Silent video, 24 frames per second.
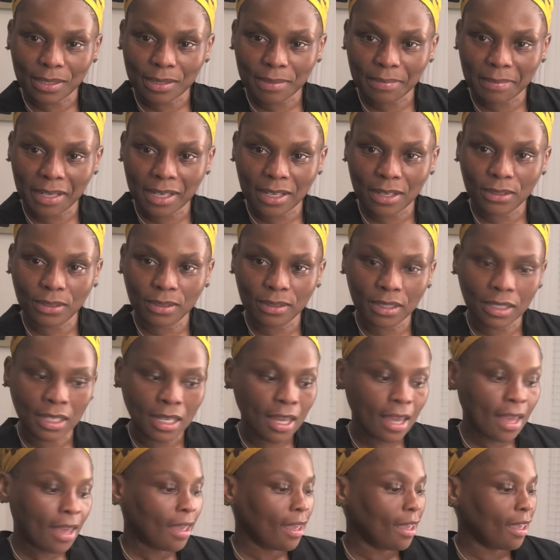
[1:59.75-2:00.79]
smell,
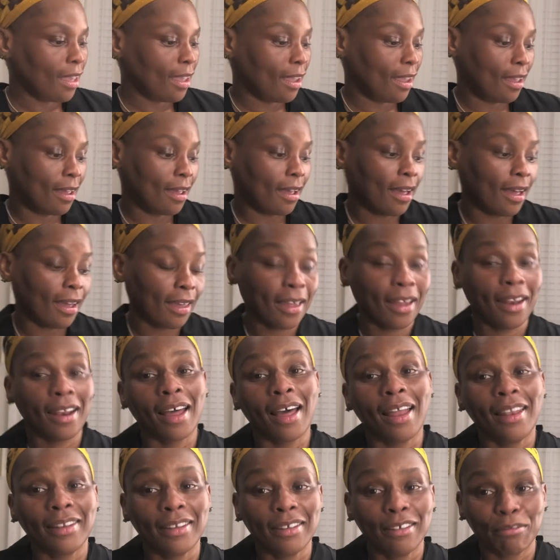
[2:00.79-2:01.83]
and I
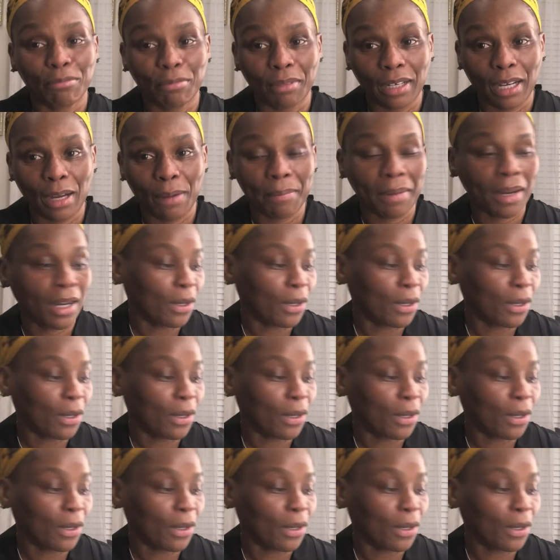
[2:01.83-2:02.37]
cannot live without my